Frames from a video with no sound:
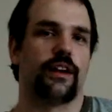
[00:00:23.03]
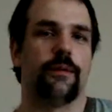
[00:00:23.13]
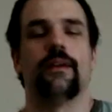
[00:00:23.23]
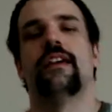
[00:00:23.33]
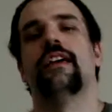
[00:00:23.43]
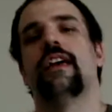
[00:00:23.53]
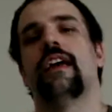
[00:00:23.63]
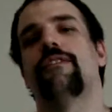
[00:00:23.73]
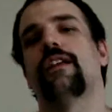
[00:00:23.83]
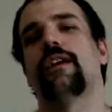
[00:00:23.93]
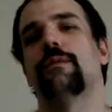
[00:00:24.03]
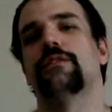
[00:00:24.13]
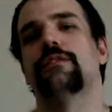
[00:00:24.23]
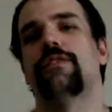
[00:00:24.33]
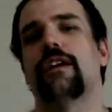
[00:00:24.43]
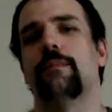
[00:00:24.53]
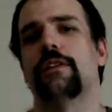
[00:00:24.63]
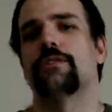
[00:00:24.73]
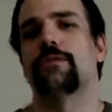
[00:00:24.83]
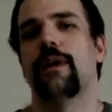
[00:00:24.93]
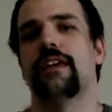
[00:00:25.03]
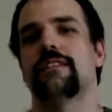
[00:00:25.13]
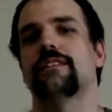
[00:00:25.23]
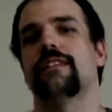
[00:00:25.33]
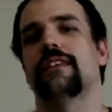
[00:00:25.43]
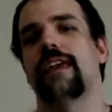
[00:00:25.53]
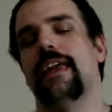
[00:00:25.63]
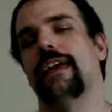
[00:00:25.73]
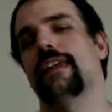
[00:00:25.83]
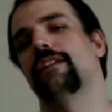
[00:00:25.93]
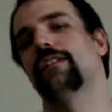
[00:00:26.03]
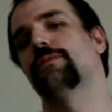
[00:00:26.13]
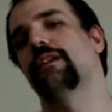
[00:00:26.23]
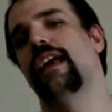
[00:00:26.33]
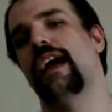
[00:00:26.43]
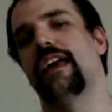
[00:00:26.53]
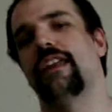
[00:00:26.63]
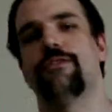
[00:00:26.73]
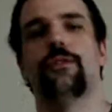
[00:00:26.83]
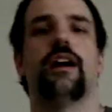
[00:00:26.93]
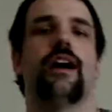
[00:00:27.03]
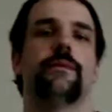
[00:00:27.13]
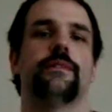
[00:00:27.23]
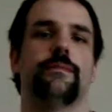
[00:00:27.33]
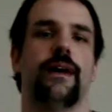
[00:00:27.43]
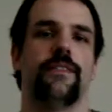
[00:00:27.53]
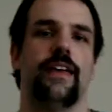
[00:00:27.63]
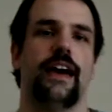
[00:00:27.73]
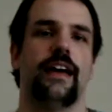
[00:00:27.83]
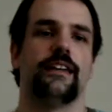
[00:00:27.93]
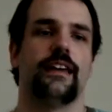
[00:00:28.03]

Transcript: I feel like it was very much a waste, and I just wanted to add a few comments about that.